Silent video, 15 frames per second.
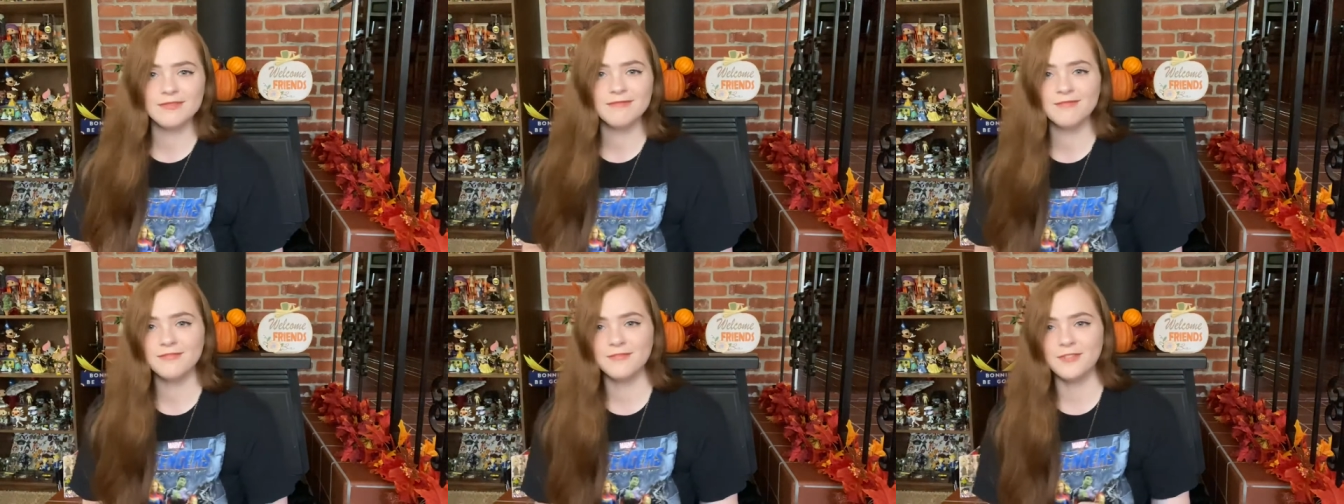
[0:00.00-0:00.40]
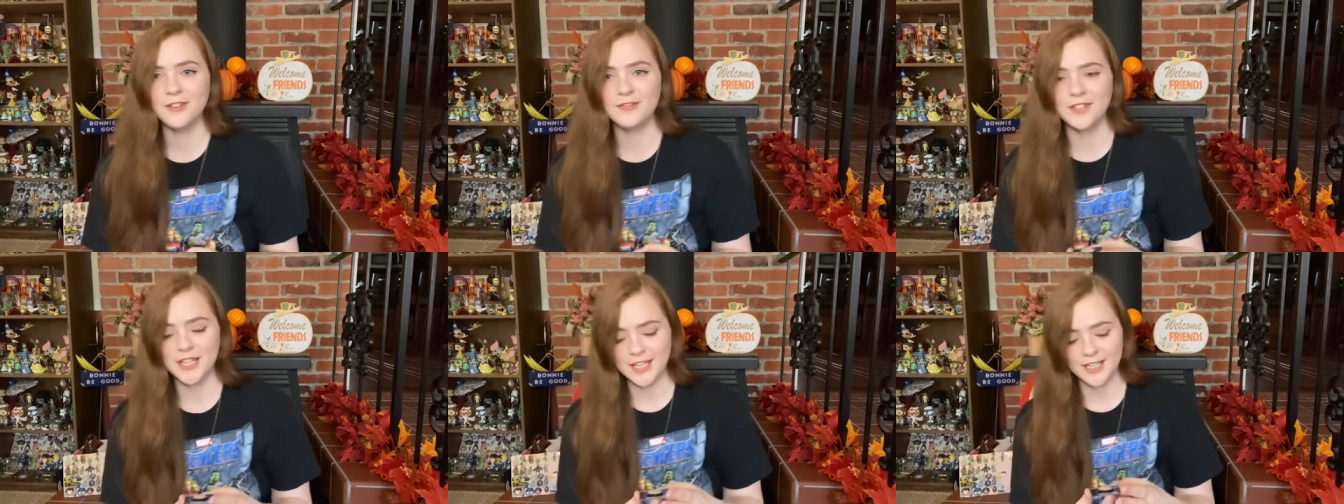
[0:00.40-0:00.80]

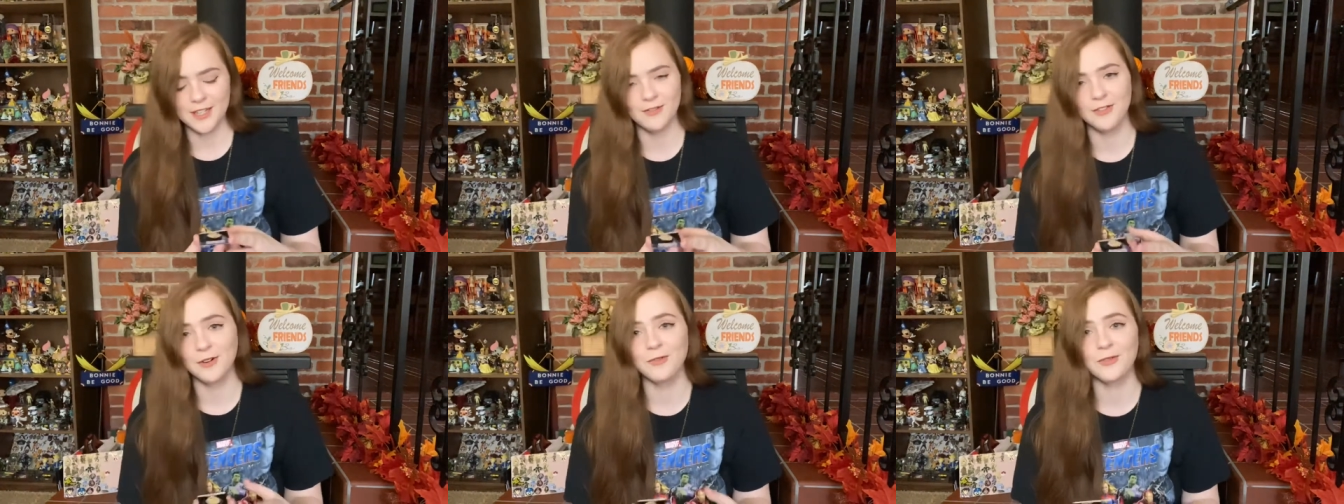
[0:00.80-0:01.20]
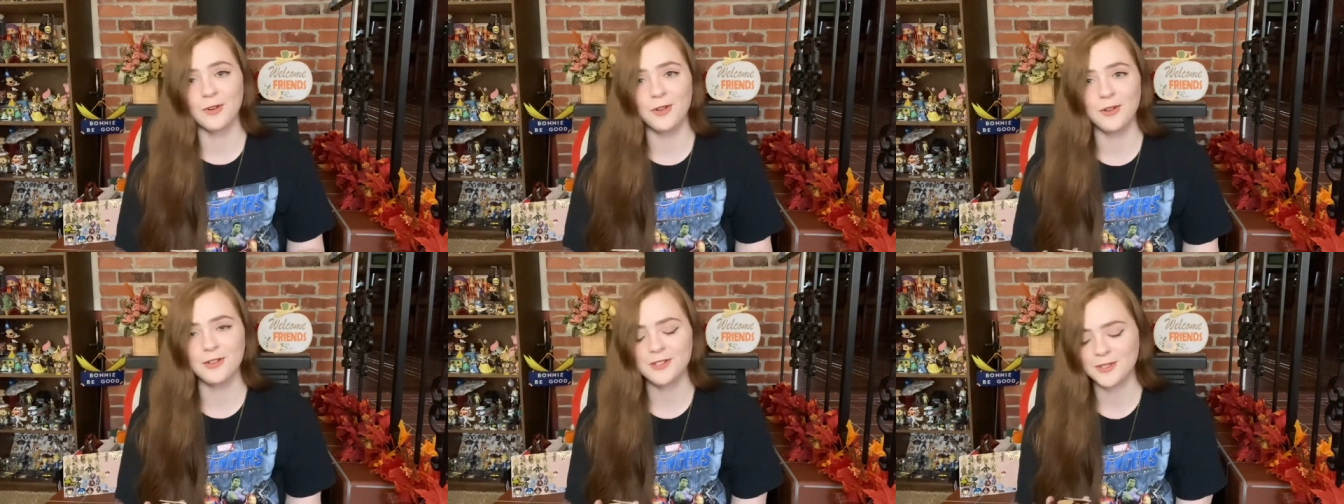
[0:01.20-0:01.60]
15 different
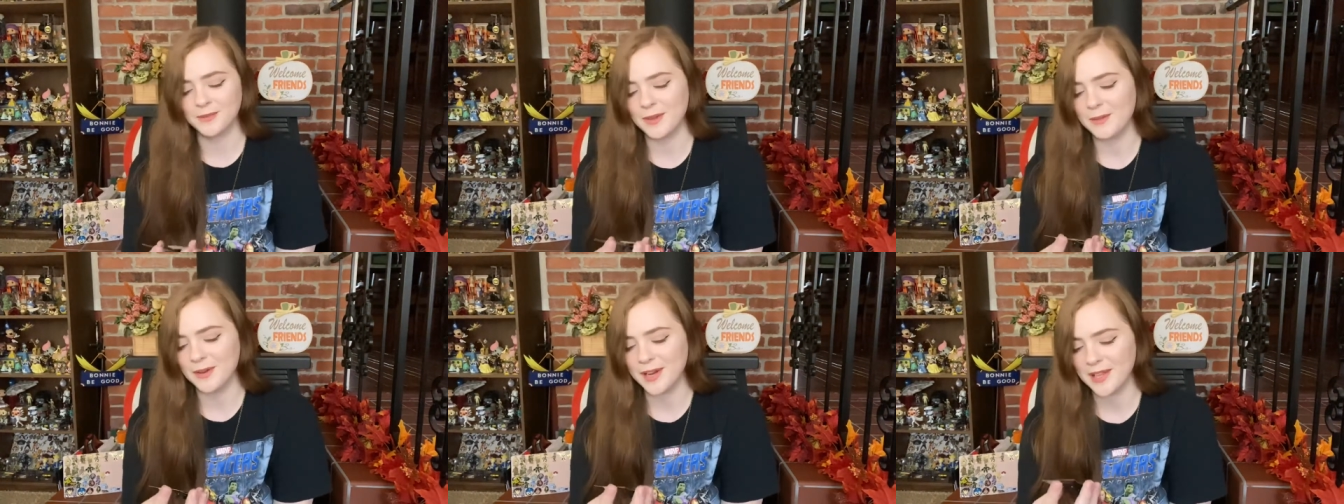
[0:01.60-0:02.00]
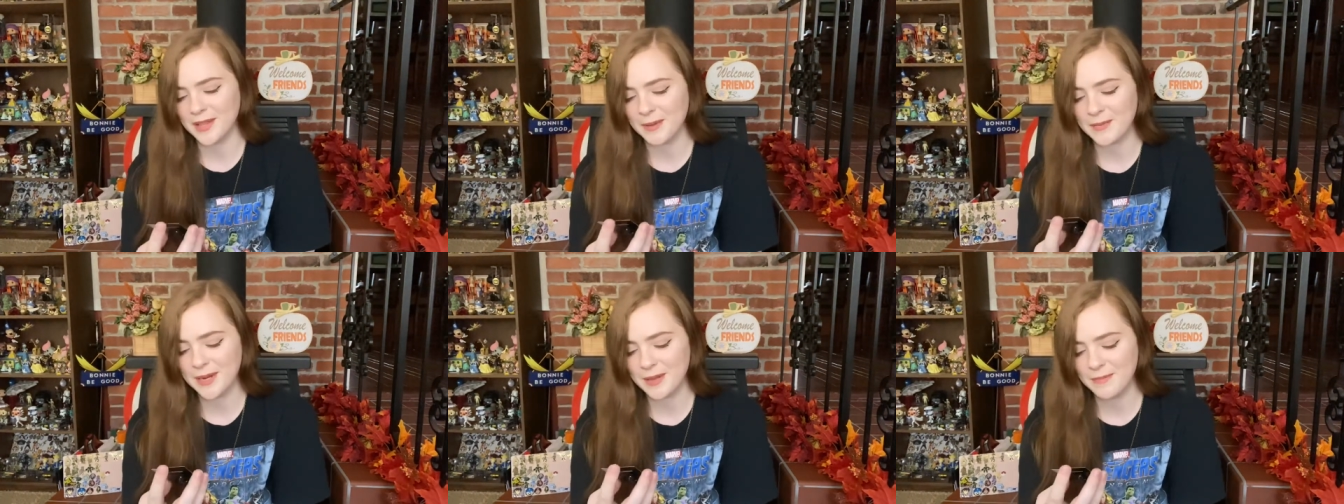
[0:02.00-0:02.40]
roles, maybe not that
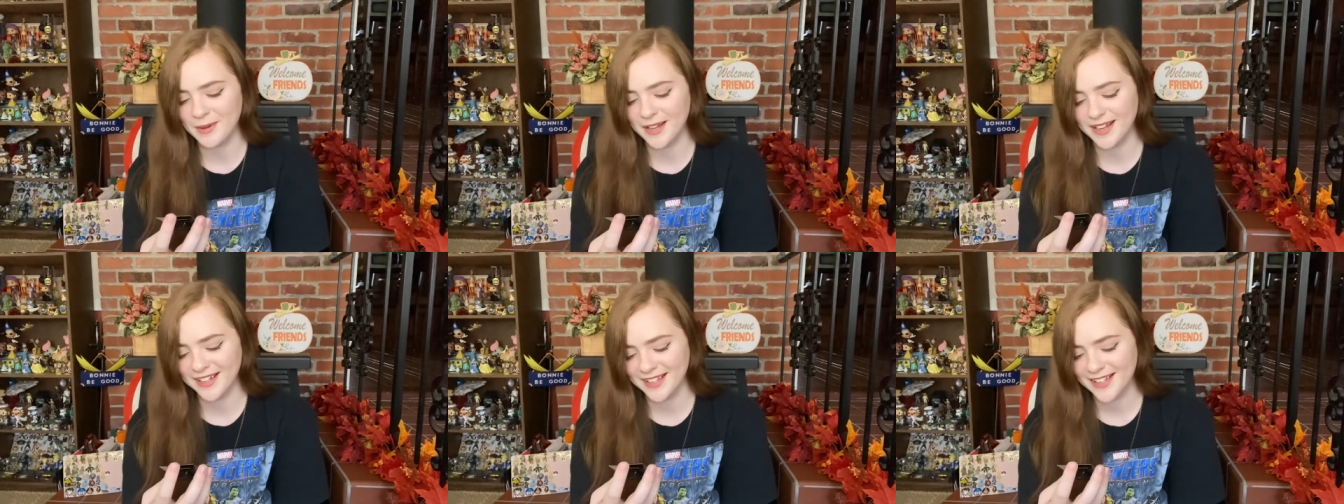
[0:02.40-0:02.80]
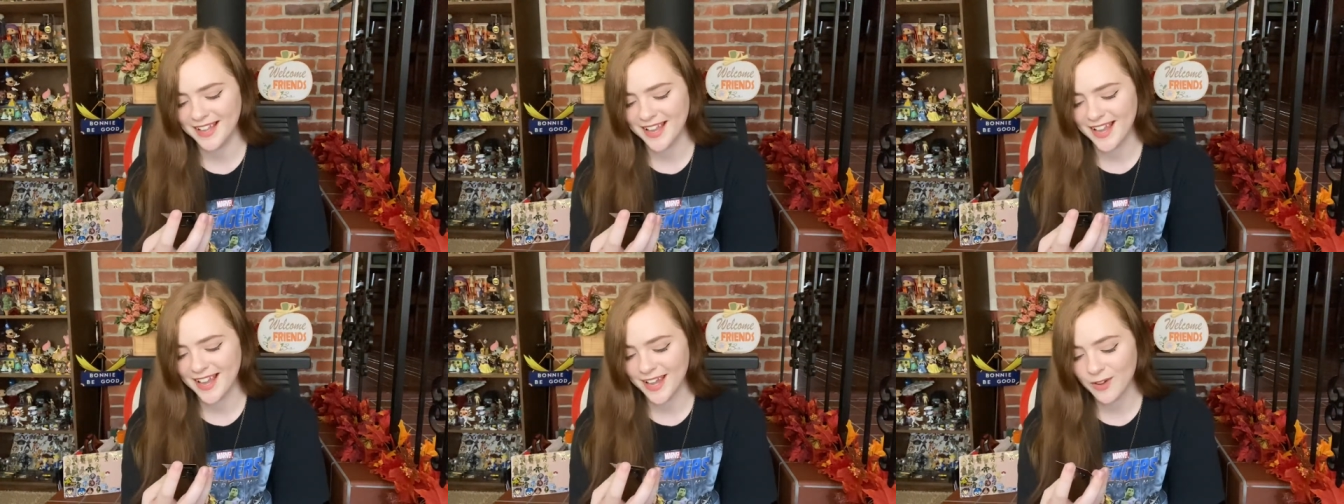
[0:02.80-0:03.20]
many, but
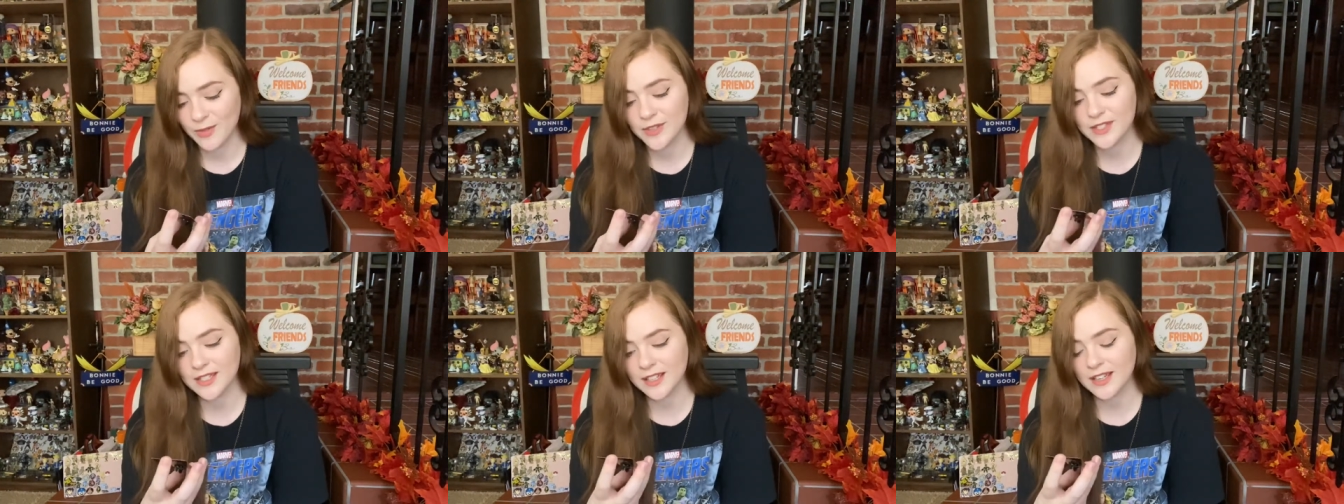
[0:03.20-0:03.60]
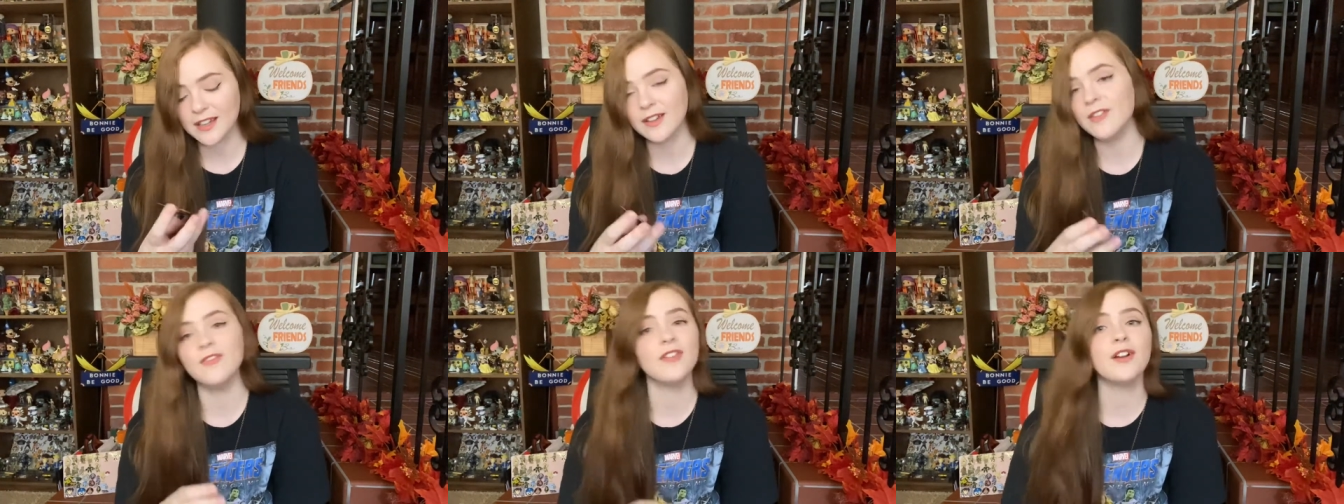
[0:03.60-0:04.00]
it was
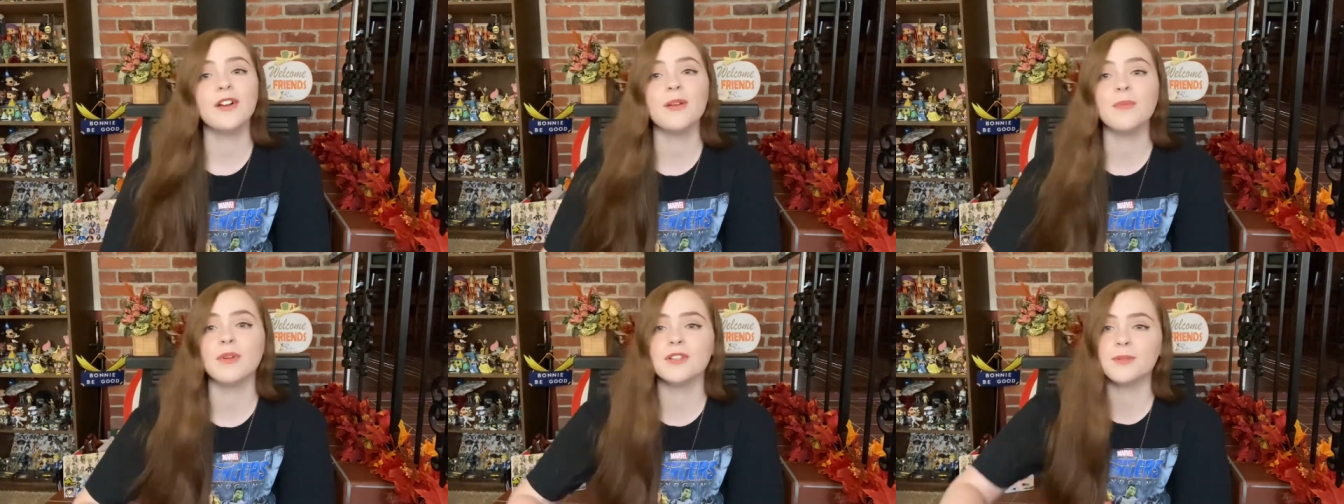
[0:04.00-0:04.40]
a very impressive